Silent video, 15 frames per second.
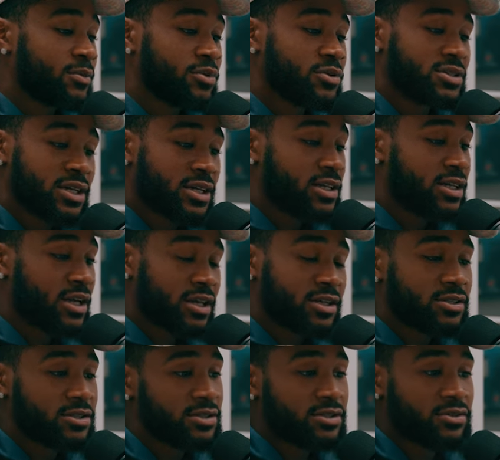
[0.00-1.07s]
Protect your
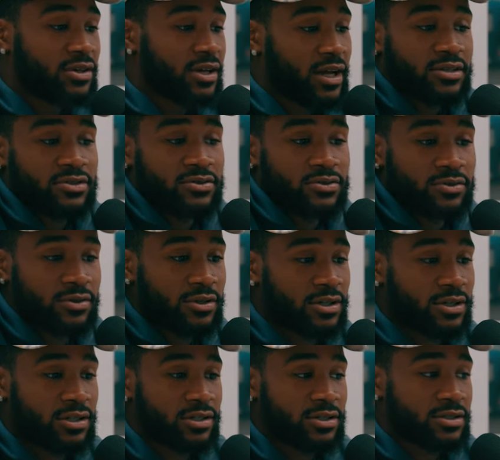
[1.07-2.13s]
energy. You got to,
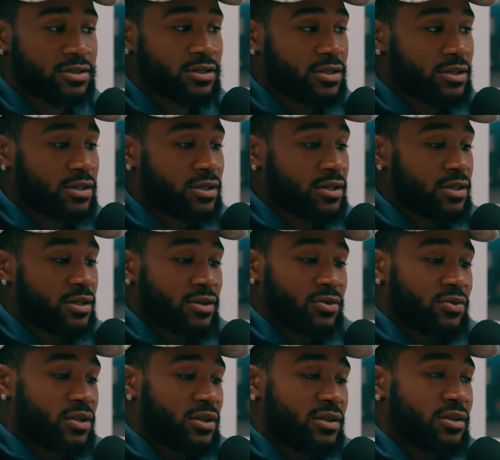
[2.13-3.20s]
cause
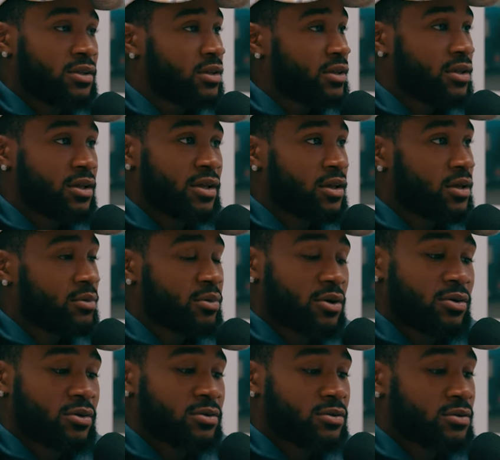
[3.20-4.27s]
people will drain you. Yeah, right
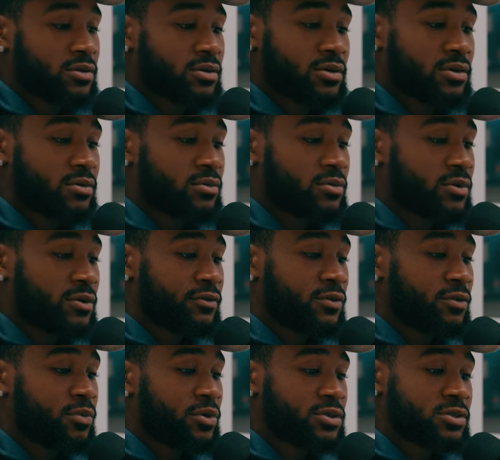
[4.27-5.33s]
bro. Yeah. Um, if
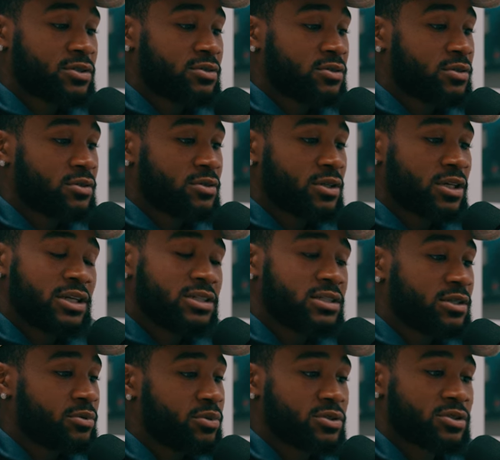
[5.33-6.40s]
you put your, you
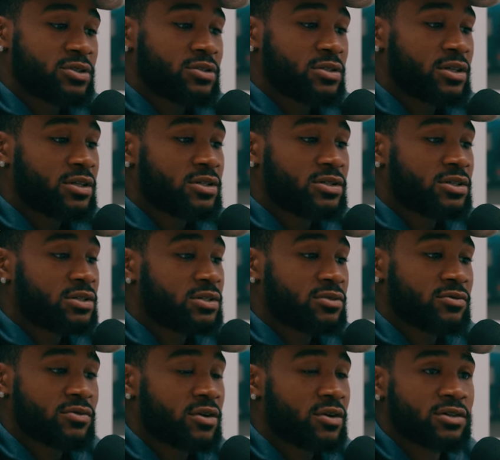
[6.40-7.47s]
easily put your energy
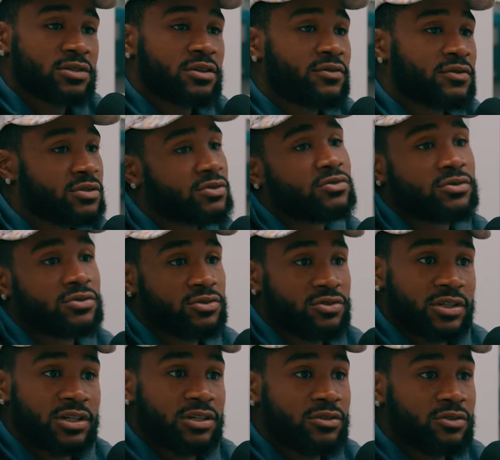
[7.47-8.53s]
into wrong stuff and it's going to
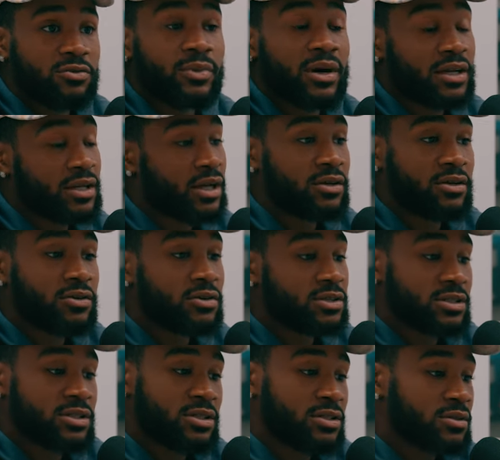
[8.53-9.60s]
drain you. You might not
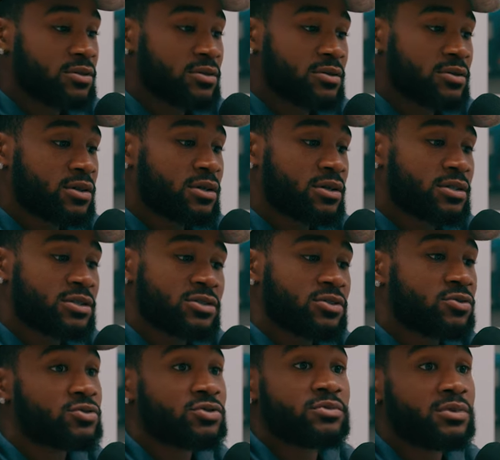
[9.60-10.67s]
notice it either. Uh, this
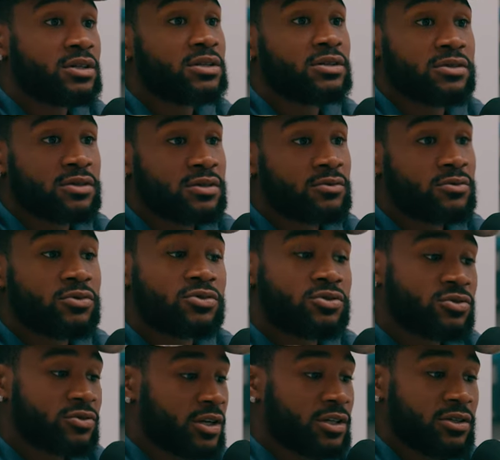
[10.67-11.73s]
social media, will
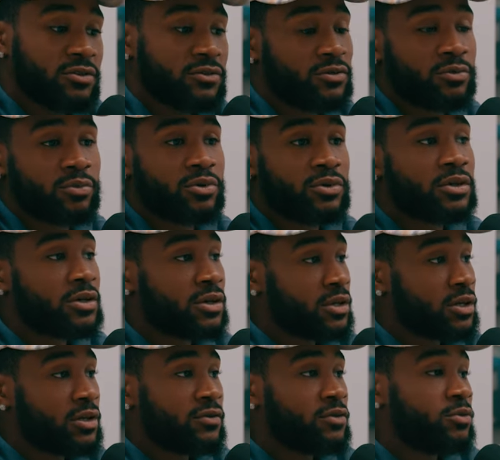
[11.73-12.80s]
drain you if you, put,
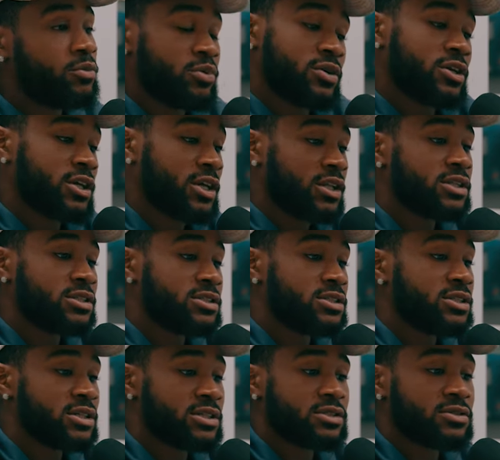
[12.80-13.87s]
if you put
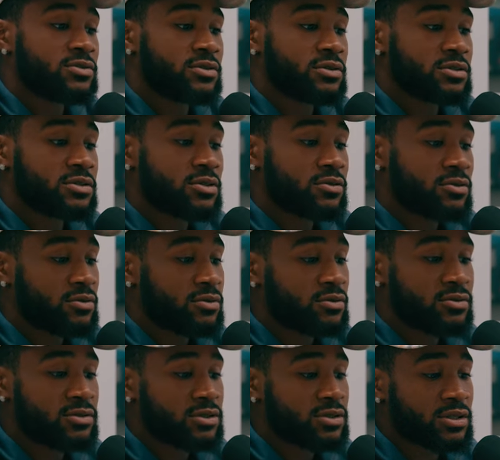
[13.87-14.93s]
energy into it. So
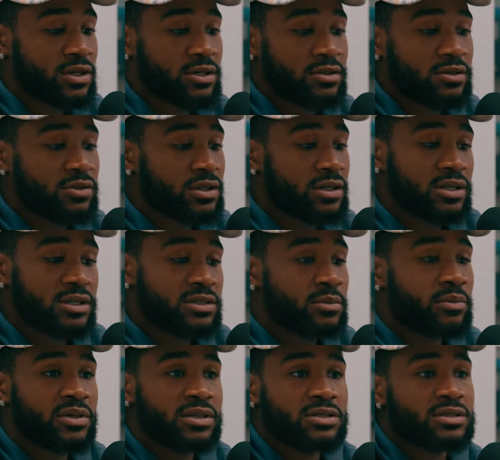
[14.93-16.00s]
you just got to look at it
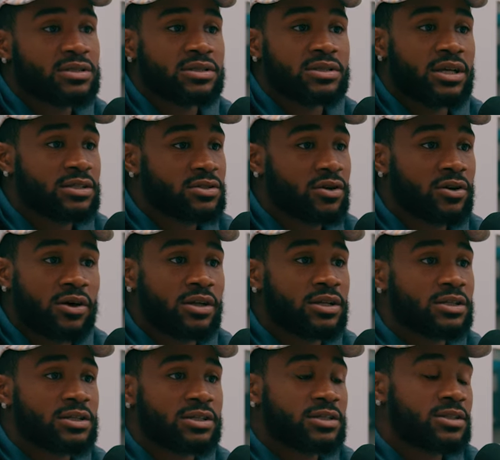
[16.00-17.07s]
as a business, and that's
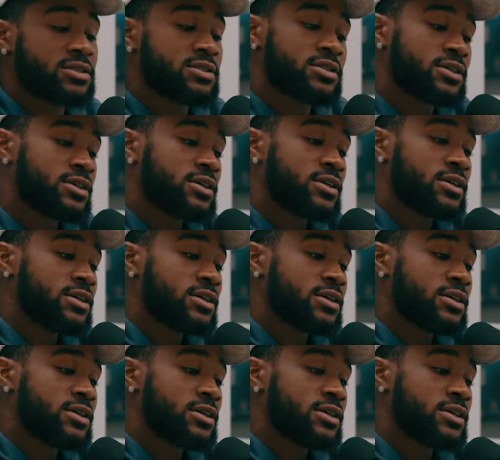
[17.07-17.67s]
all it is. Yeah.